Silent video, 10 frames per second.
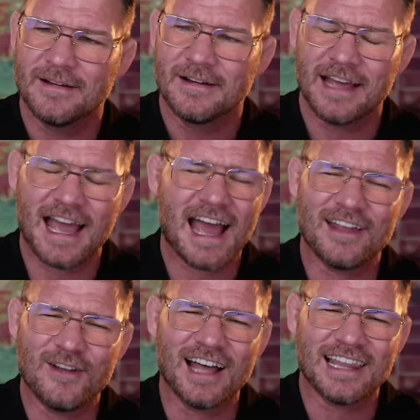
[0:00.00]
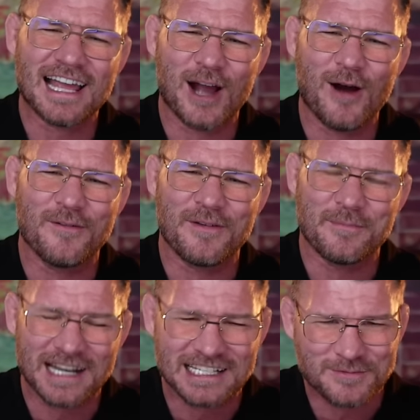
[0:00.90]
Uh, no, I let go of him, but
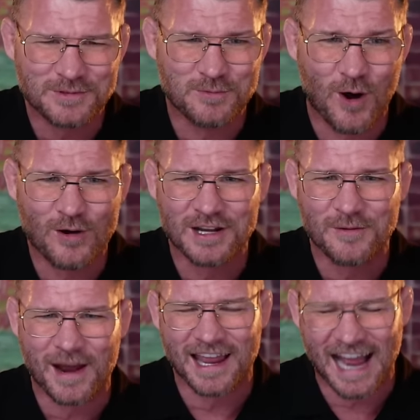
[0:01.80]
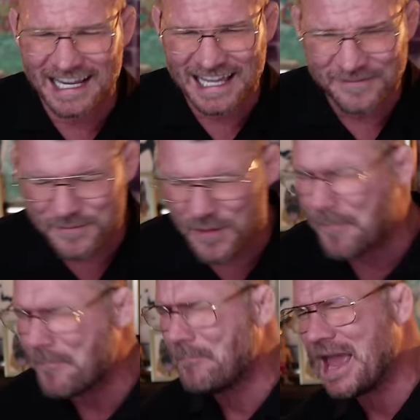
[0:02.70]
as he was walking away, I gave him the
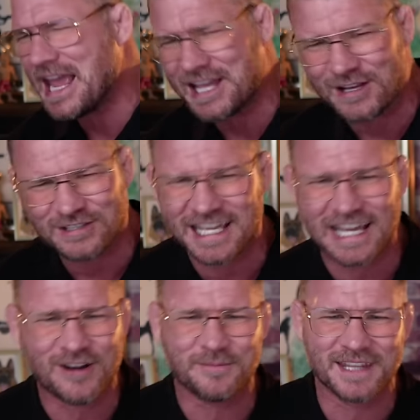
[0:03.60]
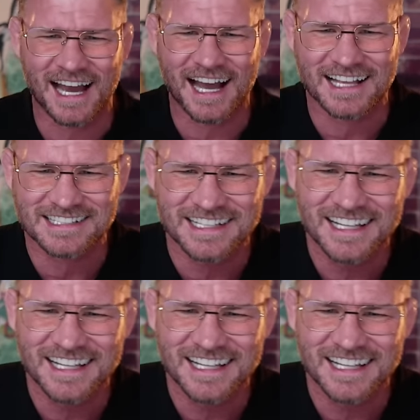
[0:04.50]
biggest kick up the ass.